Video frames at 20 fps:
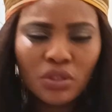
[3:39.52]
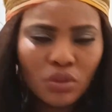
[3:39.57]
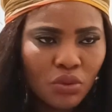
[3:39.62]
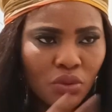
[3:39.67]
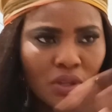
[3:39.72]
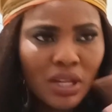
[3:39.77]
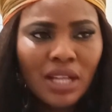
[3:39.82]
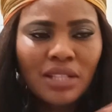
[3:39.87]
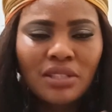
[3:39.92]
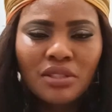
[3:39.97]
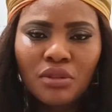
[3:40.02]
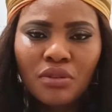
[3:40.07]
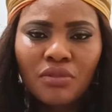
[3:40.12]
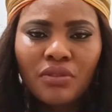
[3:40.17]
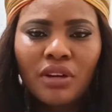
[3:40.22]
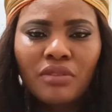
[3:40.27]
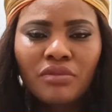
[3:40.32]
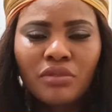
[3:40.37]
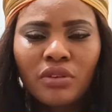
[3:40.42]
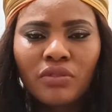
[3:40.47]
Look at the
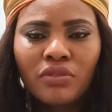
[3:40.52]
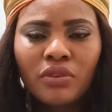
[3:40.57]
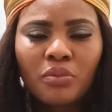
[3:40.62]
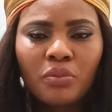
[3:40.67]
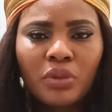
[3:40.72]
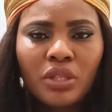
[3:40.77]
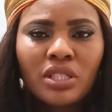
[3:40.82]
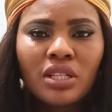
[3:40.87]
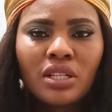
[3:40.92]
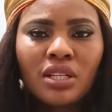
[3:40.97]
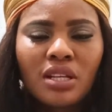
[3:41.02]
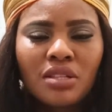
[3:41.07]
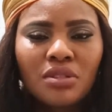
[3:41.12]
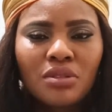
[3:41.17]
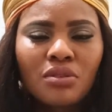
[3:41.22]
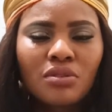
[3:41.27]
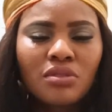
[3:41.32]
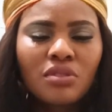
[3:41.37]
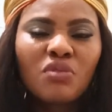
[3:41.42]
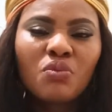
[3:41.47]
overview of your page and
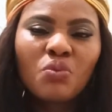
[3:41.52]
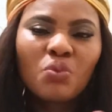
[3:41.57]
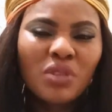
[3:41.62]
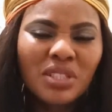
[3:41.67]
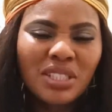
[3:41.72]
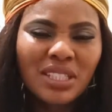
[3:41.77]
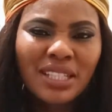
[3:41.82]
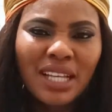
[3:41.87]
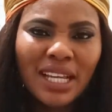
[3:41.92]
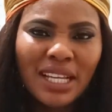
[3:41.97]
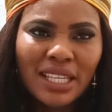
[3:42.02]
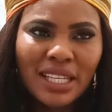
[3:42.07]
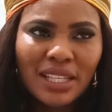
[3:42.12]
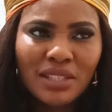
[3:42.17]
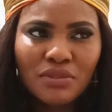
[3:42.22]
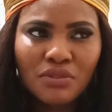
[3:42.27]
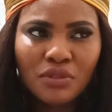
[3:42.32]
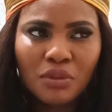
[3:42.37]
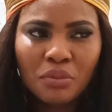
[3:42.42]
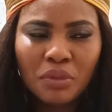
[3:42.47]
ask yourself, what did I
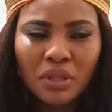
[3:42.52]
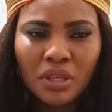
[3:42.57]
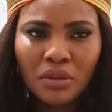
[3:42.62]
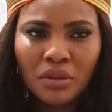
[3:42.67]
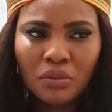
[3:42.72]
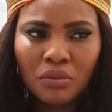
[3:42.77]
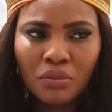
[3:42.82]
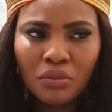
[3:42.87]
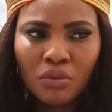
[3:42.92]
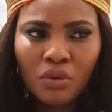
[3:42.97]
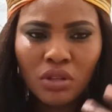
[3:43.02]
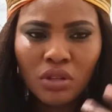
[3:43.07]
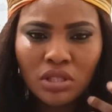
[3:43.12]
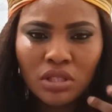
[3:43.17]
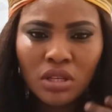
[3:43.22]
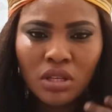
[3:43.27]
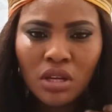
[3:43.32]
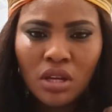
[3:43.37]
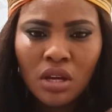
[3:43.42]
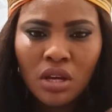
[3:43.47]
get from here?
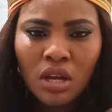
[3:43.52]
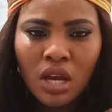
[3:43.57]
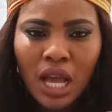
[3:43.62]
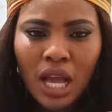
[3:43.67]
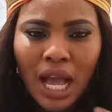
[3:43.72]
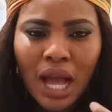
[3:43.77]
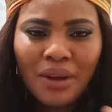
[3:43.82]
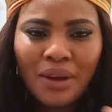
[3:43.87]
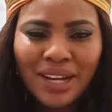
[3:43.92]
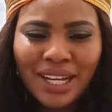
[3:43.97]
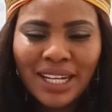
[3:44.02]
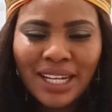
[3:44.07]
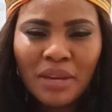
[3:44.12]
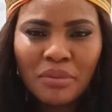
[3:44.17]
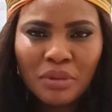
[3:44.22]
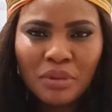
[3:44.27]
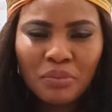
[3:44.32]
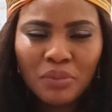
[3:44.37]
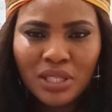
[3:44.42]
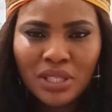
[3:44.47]
How can I
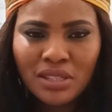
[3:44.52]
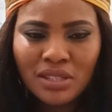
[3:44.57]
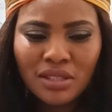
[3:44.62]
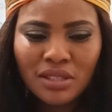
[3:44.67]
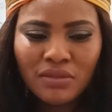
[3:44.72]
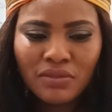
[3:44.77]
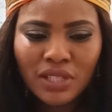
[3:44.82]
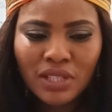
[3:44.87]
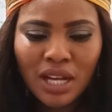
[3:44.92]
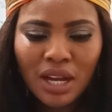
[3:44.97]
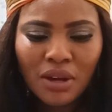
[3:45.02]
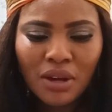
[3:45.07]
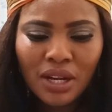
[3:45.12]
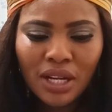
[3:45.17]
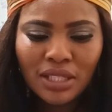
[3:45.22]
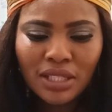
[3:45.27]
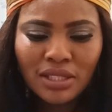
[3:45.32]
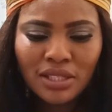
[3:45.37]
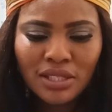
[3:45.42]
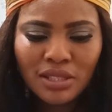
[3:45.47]
be perceived? How
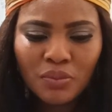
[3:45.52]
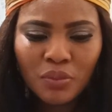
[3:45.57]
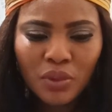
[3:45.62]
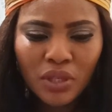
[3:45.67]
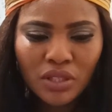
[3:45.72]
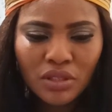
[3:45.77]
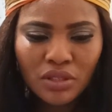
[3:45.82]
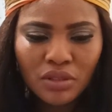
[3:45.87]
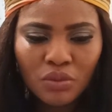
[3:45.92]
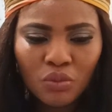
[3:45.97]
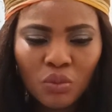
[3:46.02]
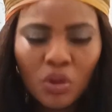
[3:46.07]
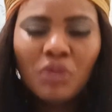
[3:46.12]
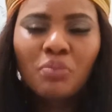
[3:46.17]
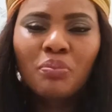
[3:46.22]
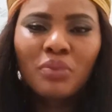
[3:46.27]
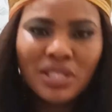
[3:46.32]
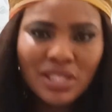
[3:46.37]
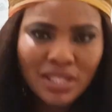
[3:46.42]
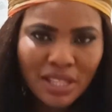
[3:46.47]
can this page,
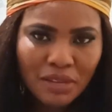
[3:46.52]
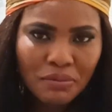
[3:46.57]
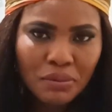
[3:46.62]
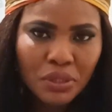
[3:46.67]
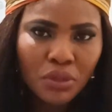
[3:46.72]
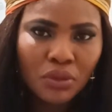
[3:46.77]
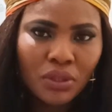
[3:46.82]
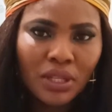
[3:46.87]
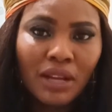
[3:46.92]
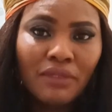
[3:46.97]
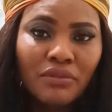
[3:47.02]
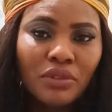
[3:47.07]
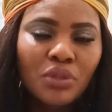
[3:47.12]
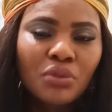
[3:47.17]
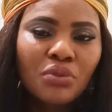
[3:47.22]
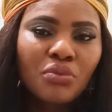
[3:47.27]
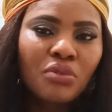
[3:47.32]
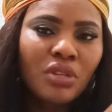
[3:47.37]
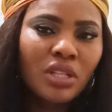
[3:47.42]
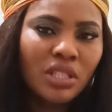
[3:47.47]
what perception have you
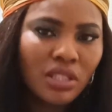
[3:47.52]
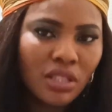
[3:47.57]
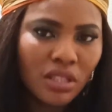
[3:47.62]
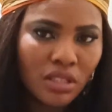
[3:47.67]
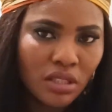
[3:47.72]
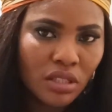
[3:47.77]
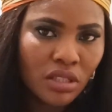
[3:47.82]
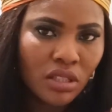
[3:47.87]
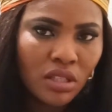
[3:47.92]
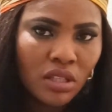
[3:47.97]
created